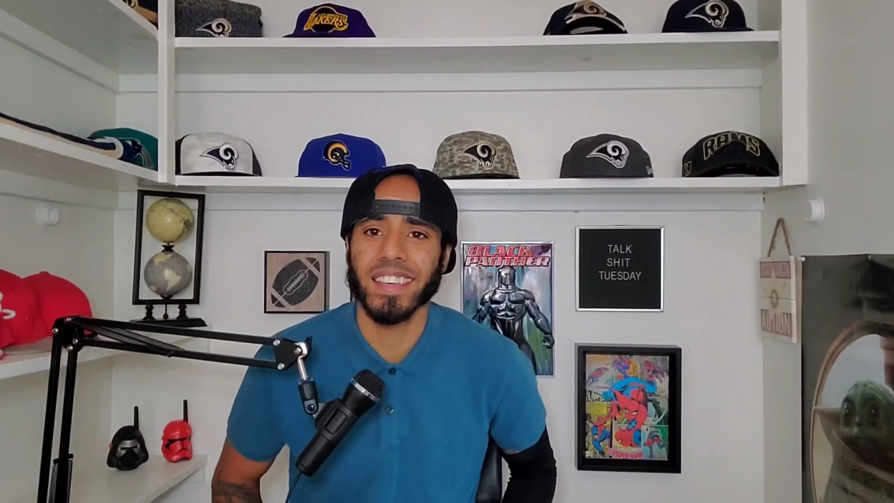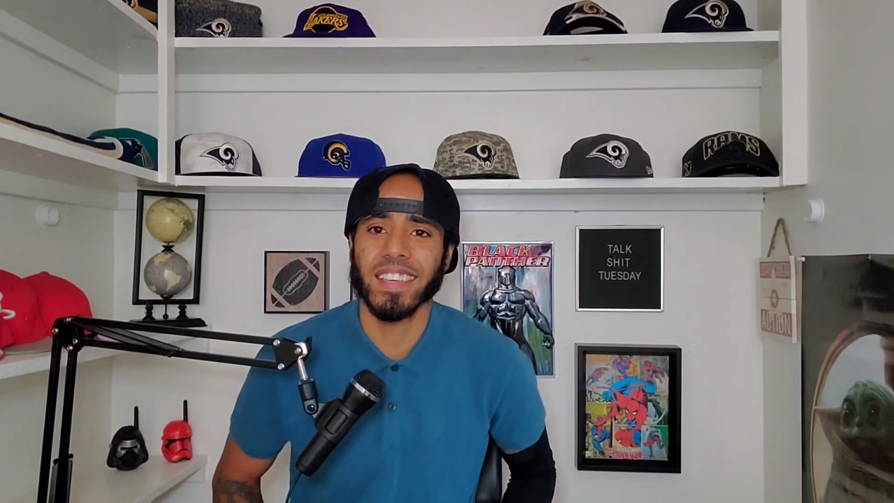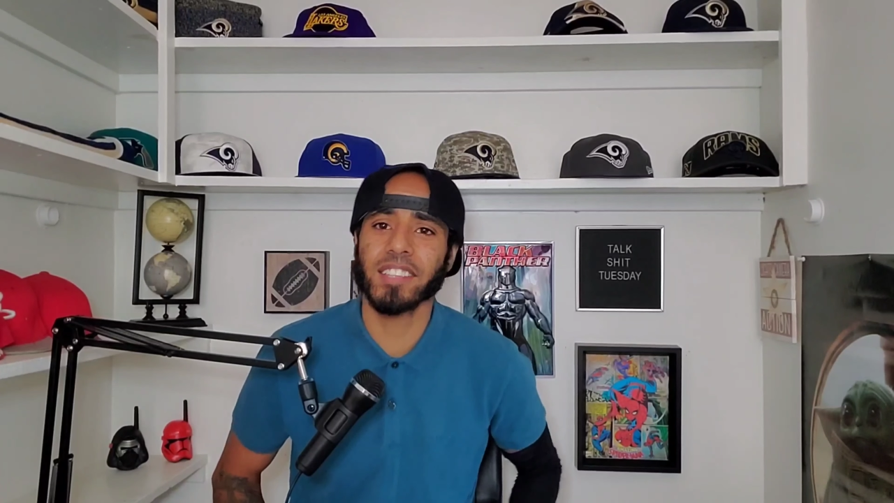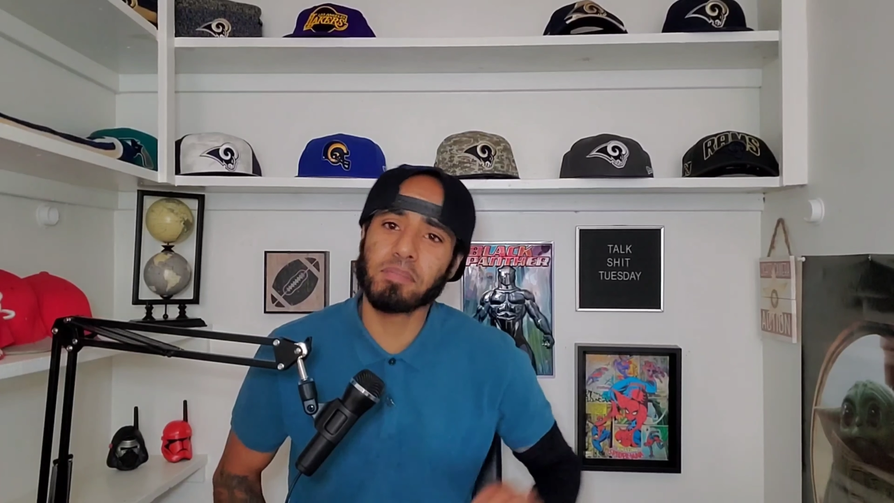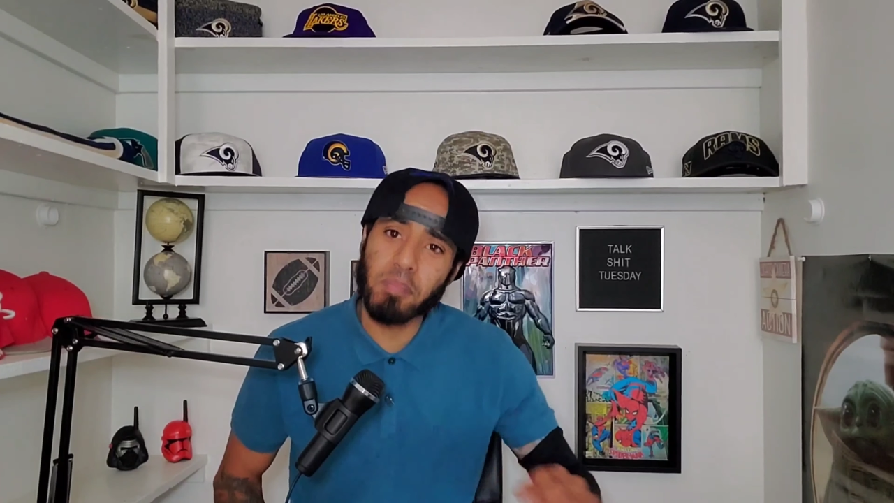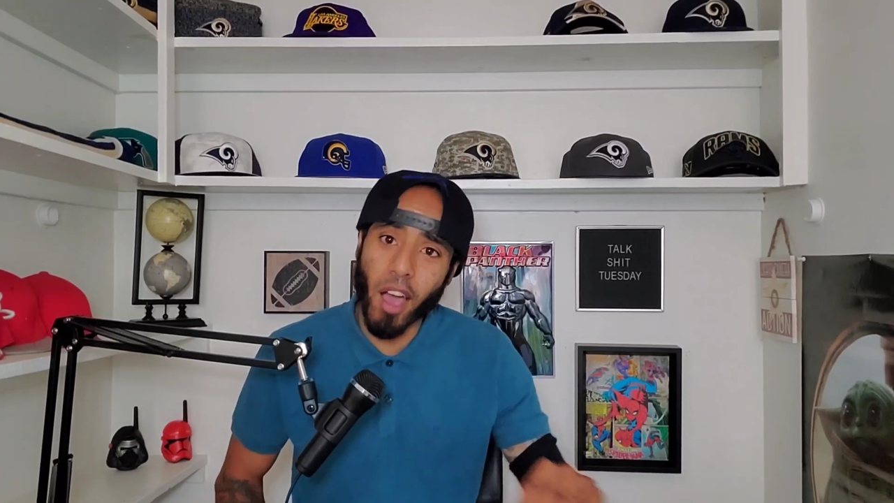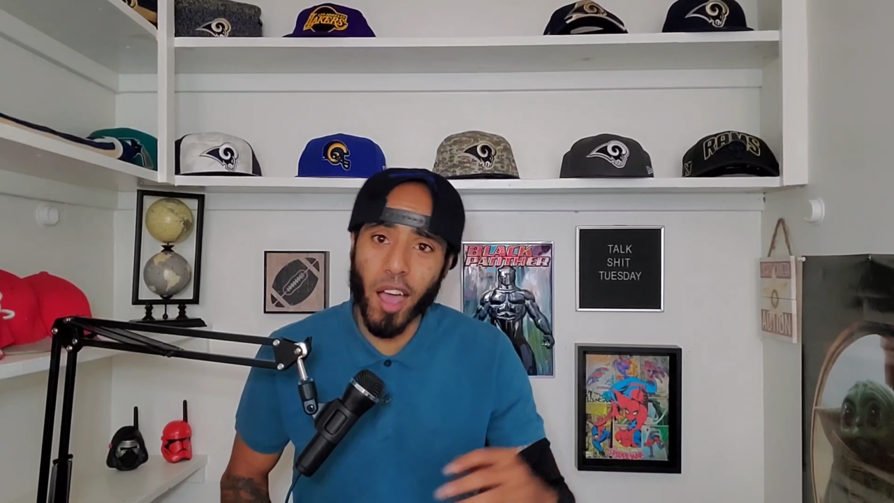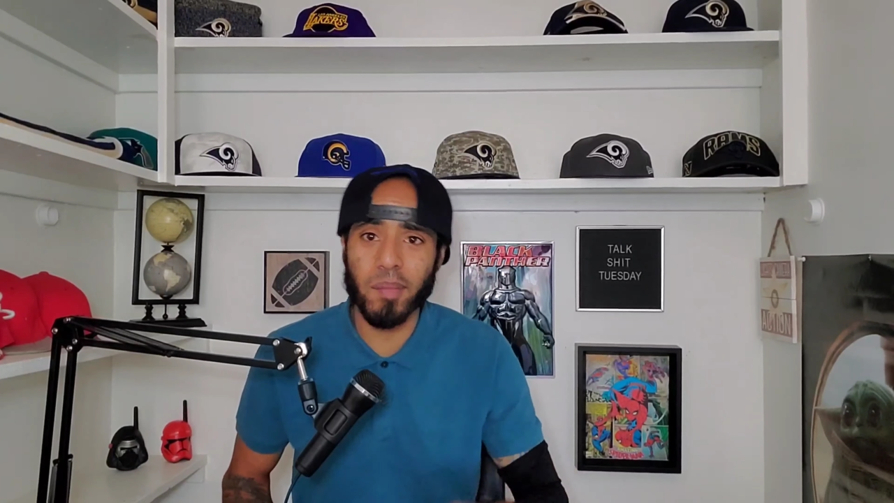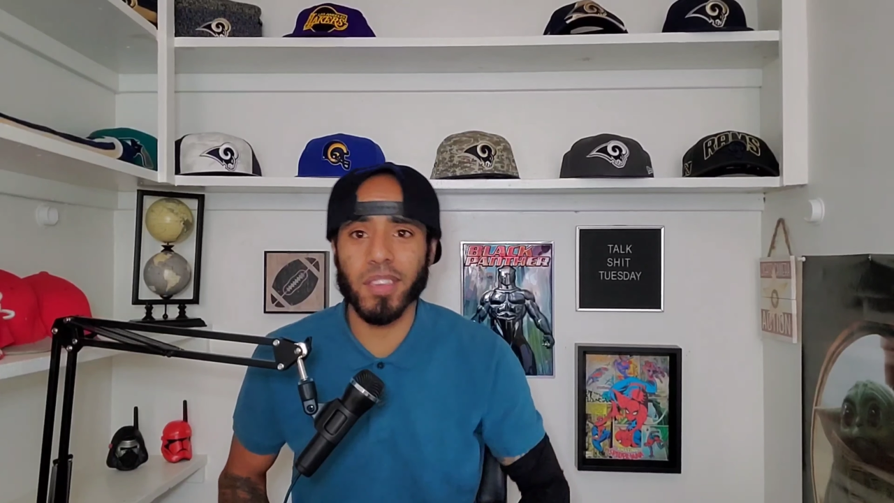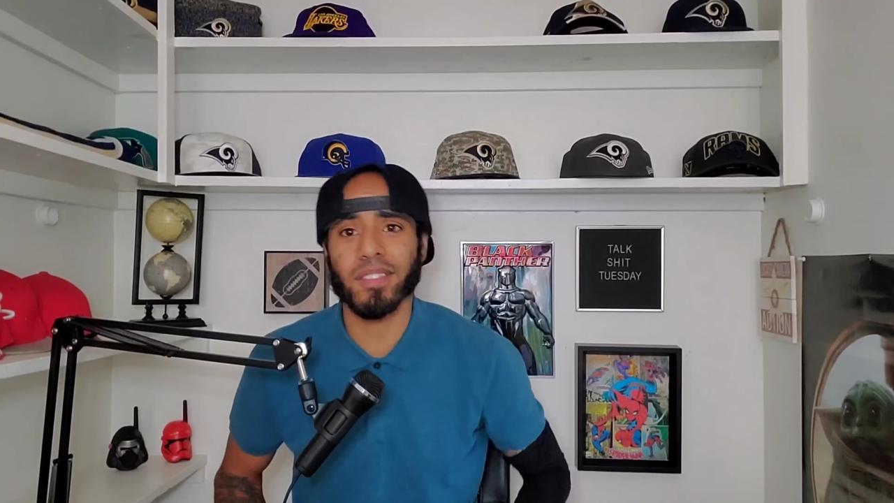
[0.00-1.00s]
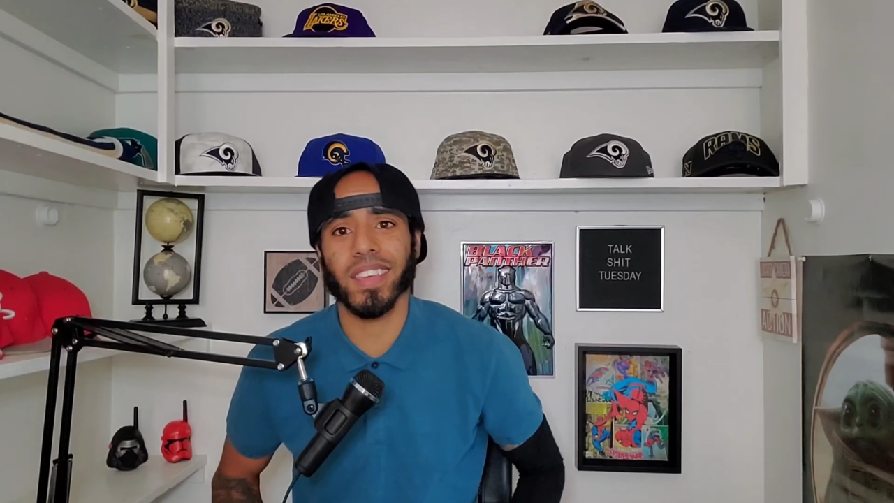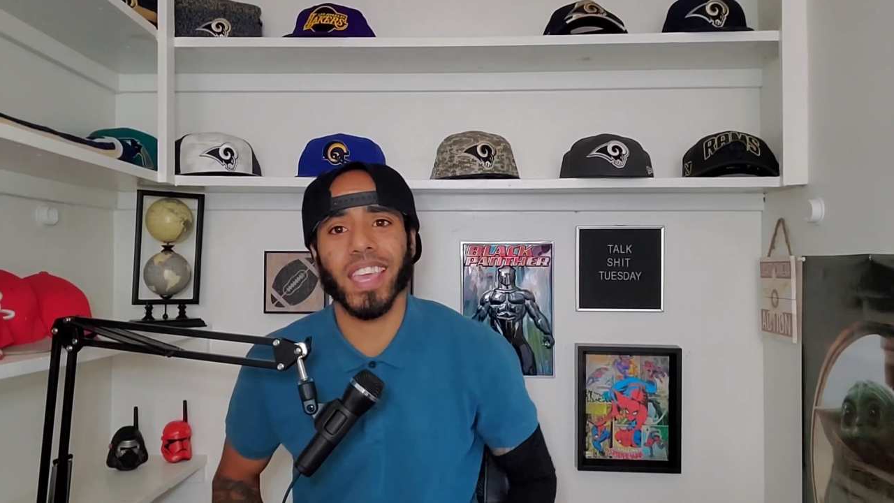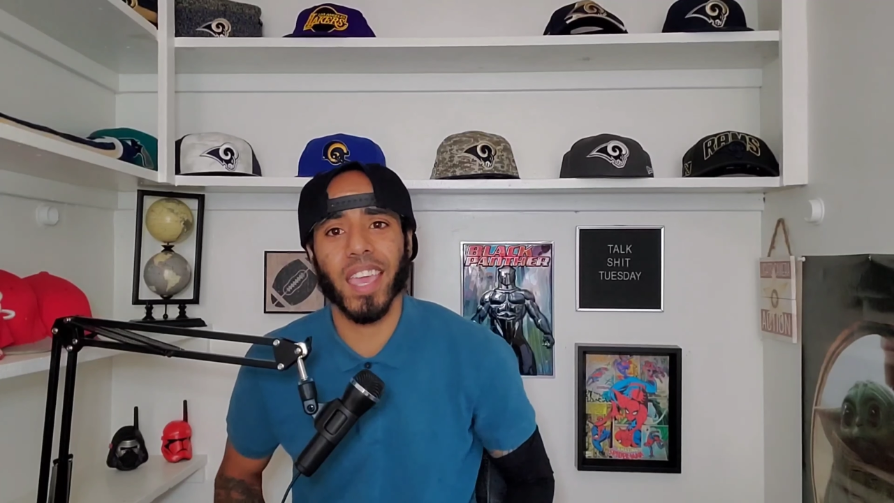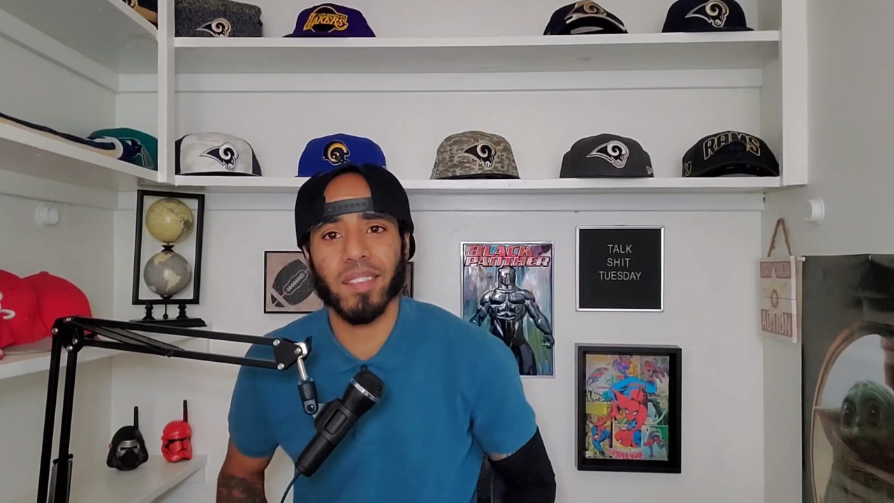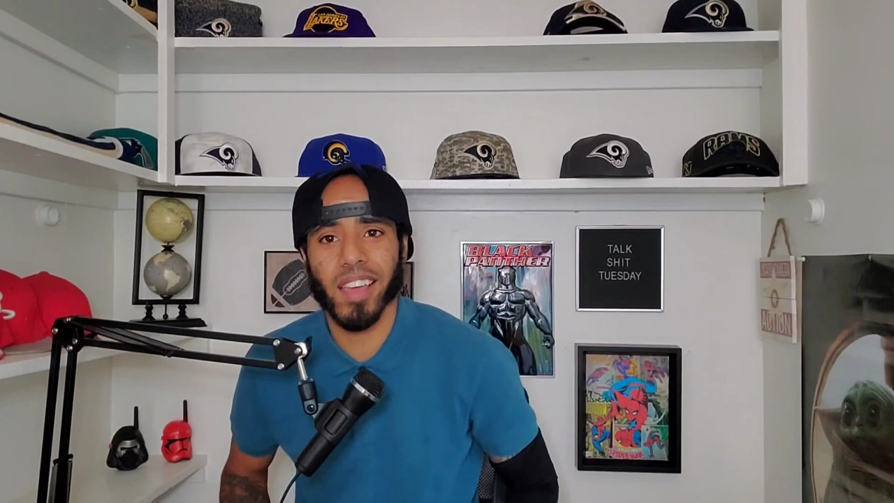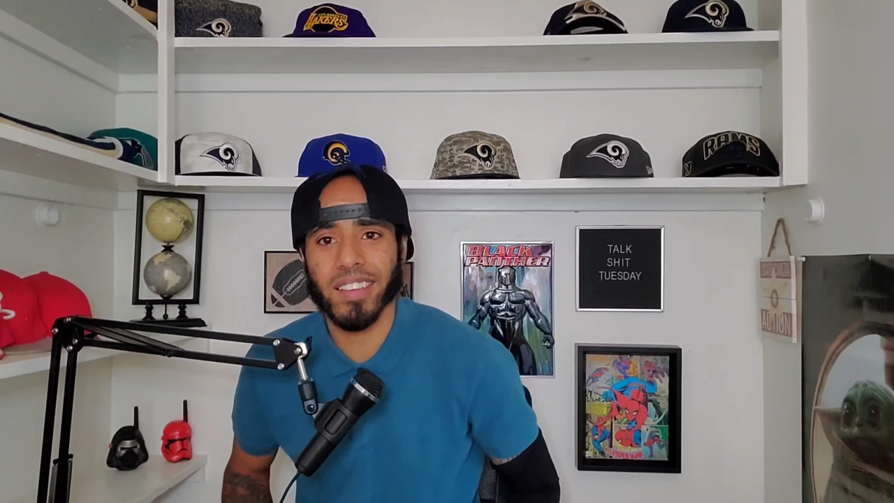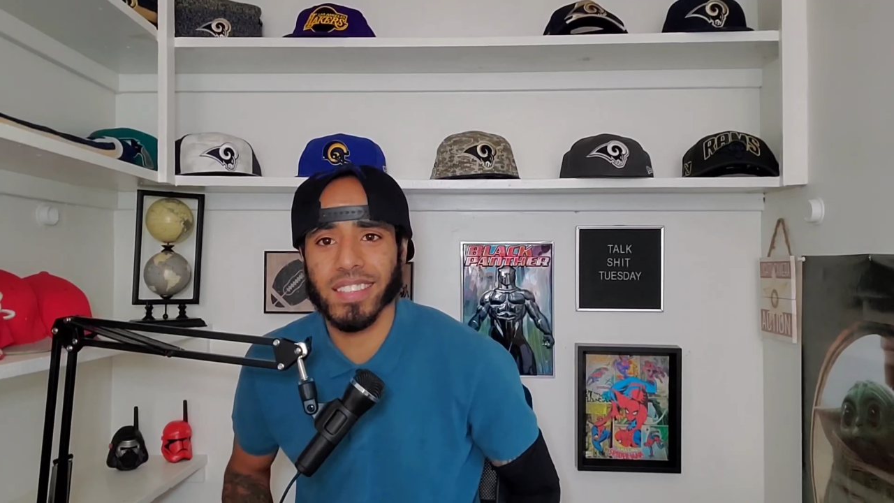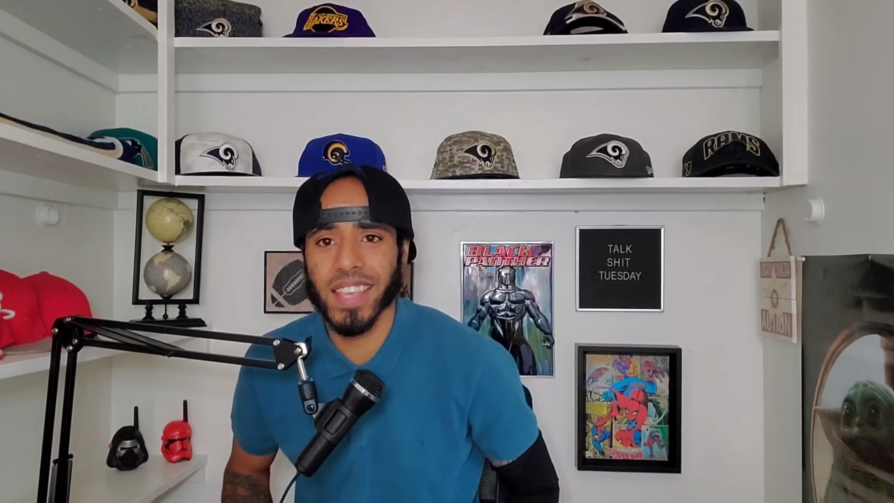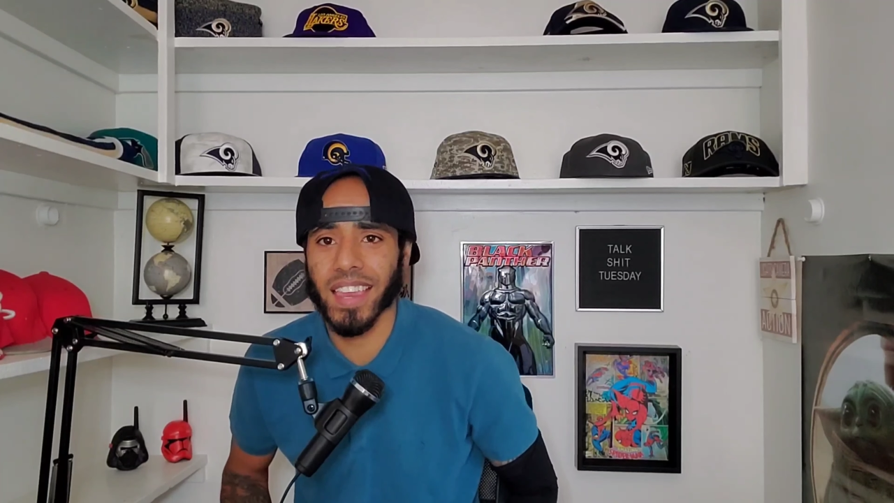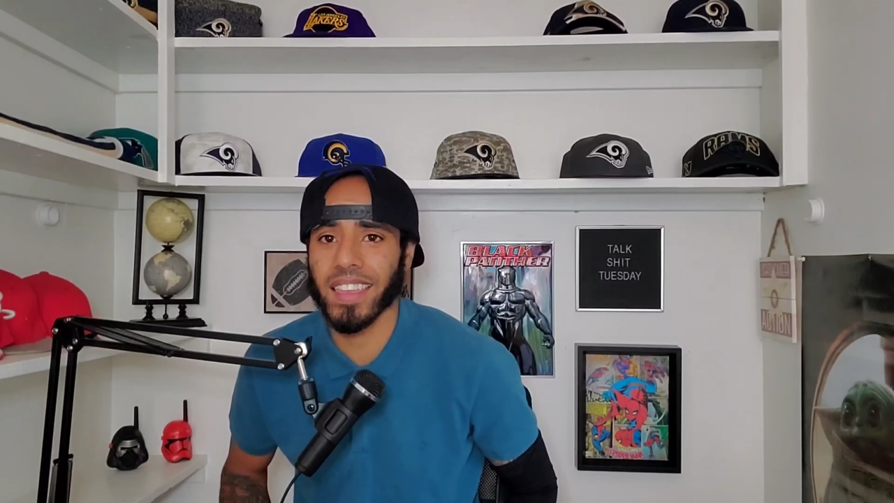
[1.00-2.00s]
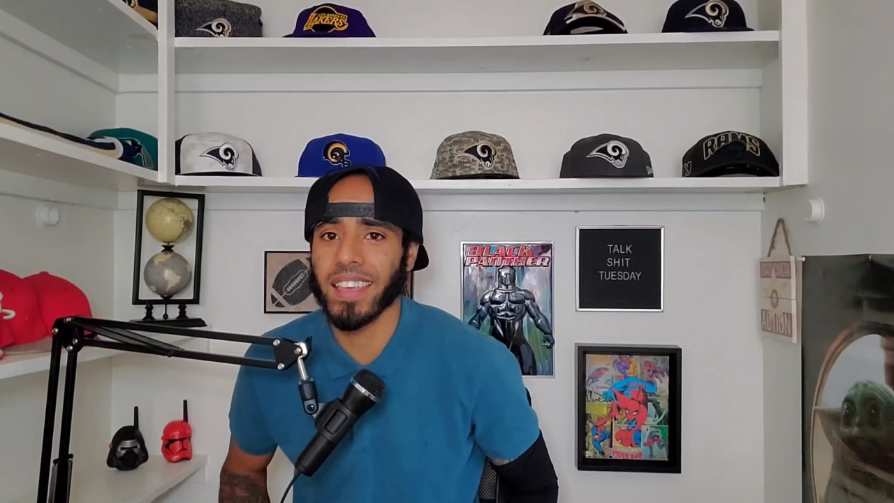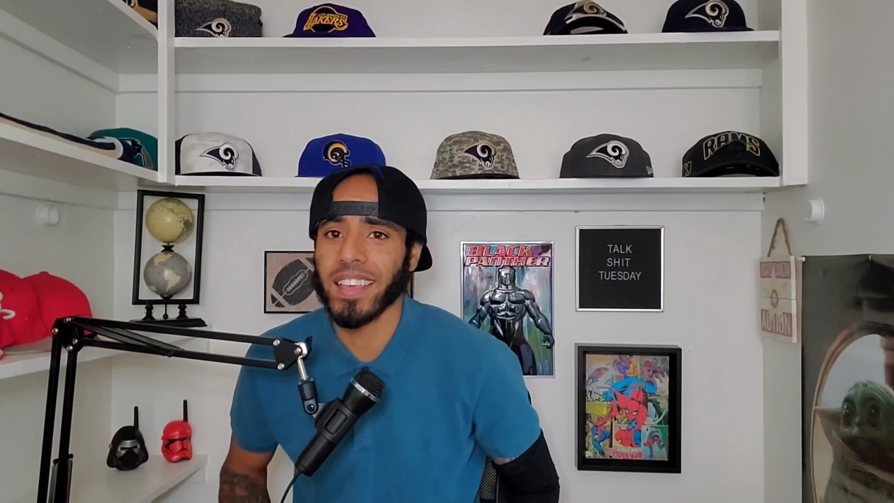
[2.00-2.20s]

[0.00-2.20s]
His mom even came out and said it.